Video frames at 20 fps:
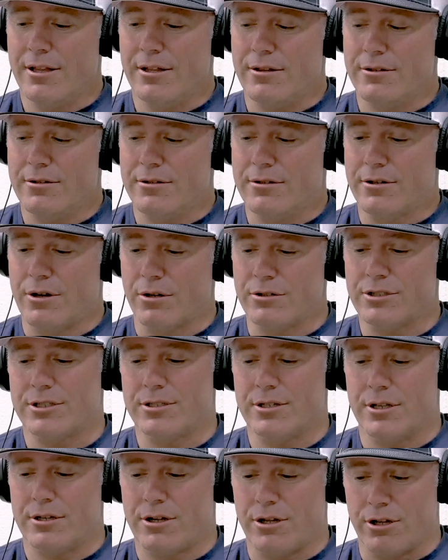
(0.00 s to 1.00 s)
the
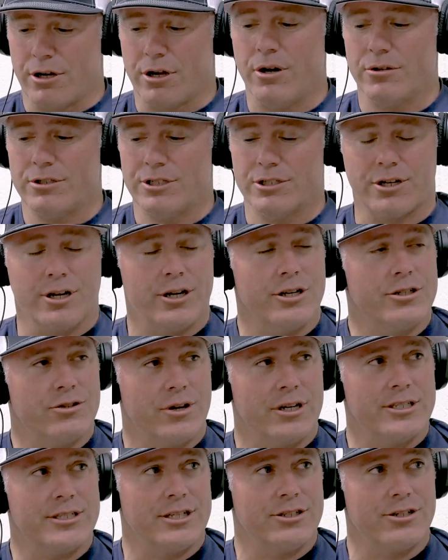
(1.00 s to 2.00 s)
coaches are going to
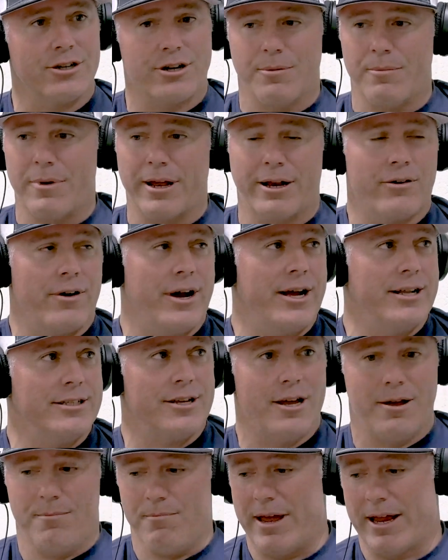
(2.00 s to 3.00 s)
trust that you're going to make
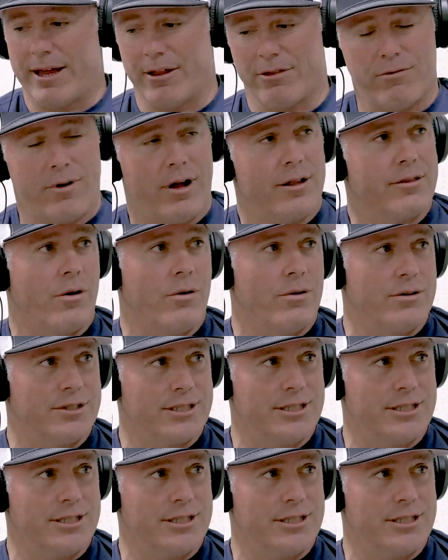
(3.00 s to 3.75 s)
grades and make it throughout the whole